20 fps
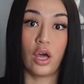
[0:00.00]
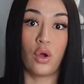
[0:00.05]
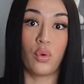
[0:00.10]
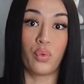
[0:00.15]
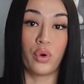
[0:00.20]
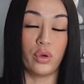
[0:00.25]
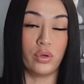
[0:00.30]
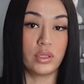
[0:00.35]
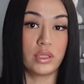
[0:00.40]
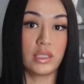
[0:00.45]

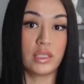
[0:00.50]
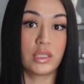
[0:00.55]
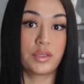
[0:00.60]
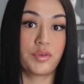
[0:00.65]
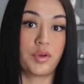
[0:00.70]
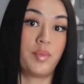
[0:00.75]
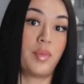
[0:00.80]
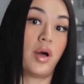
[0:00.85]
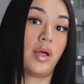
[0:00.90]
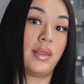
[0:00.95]
roses
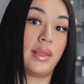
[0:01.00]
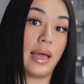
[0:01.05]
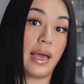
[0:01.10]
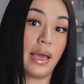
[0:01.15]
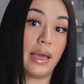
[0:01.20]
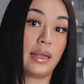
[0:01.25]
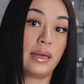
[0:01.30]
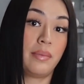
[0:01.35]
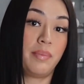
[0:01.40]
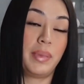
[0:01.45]
from
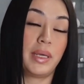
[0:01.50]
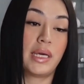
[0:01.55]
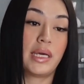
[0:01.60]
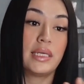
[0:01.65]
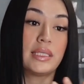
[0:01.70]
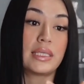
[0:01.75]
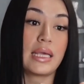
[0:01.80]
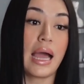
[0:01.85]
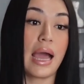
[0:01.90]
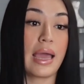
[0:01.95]
online
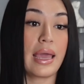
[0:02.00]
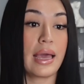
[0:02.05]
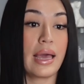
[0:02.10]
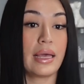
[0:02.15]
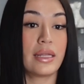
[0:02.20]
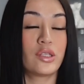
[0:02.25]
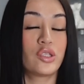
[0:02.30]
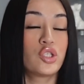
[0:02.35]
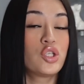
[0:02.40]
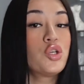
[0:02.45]
because I
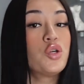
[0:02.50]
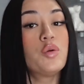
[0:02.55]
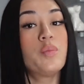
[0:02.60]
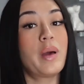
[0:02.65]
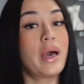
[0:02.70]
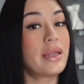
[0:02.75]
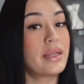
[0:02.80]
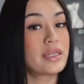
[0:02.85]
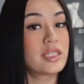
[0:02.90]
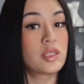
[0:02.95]
had 2
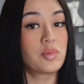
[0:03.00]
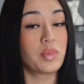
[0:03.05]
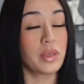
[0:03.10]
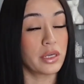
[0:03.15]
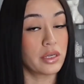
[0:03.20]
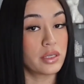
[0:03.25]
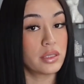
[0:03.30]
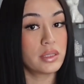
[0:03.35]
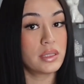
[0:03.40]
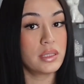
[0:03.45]
bad
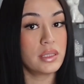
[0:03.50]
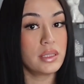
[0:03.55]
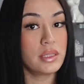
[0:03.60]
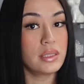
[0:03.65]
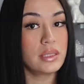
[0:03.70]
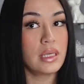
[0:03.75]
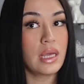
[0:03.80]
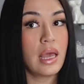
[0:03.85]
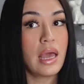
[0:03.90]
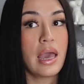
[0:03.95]

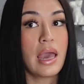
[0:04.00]
experiences